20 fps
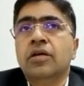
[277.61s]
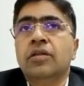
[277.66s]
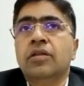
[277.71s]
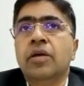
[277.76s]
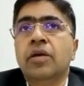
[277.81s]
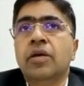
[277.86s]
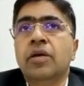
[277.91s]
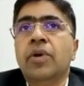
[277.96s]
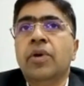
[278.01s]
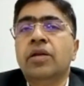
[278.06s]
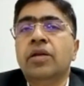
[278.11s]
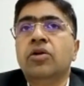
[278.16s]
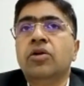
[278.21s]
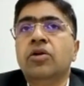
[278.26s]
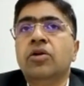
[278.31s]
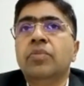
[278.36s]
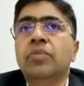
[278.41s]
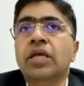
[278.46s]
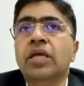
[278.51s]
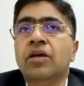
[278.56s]
there might
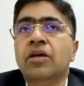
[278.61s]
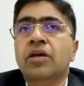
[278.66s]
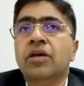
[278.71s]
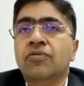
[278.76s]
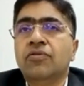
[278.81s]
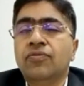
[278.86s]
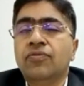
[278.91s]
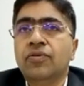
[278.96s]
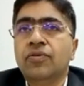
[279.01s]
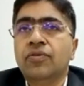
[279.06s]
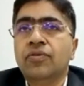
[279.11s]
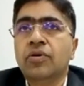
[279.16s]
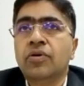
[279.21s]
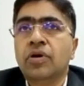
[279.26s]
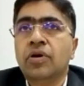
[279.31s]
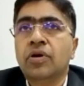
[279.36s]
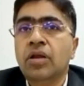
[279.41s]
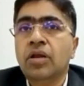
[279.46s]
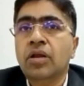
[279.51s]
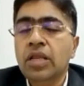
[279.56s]
not be enough
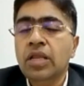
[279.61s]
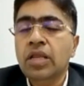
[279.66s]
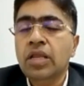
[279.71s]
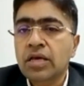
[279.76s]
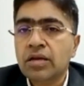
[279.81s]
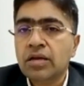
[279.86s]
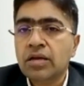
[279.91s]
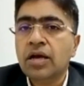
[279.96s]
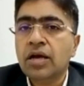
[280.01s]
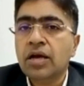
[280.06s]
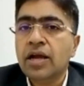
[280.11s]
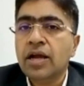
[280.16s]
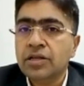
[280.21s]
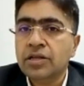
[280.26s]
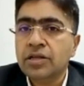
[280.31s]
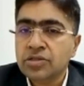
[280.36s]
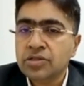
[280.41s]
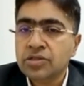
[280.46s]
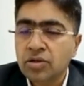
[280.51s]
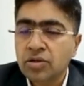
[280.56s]
clear
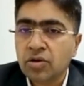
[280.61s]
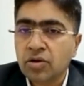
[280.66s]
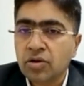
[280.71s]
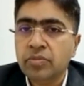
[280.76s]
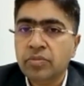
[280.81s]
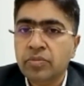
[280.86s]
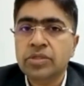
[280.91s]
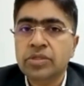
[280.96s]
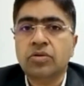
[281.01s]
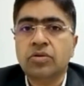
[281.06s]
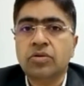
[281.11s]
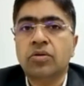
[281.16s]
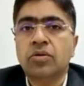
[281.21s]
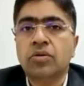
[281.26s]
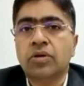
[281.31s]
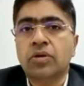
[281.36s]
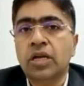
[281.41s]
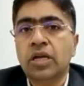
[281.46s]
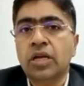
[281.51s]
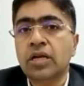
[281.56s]
guidance documents or
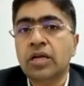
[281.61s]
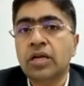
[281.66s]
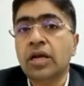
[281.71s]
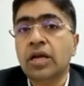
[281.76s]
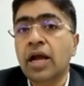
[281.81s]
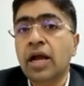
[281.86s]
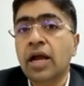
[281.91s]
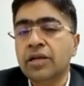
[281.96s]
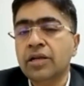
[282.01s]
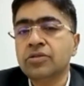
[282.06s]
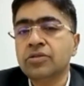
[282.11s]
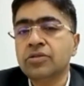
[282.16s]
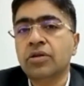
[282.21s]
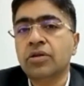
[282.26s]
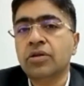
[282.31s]
clear guidance or